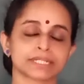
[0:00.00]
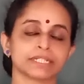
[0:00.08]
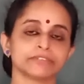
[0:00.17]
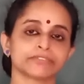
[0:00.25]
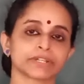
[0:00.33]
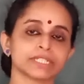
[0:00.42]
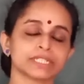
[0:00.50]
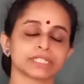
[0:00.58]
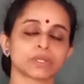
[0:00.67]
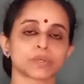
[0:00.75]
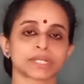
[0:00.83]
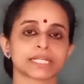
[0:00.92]
The different
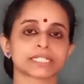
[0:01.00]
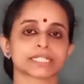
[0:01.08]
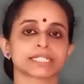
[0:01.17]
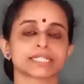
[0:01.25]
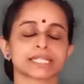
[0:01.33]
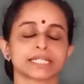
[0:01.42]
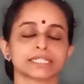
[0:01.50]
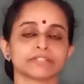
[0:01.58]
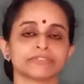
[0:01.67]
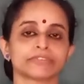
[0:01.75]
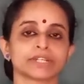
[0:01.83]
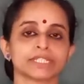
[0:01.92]
notations and
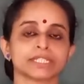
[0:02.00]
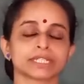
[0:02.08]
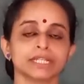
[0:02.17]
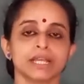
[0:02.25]
different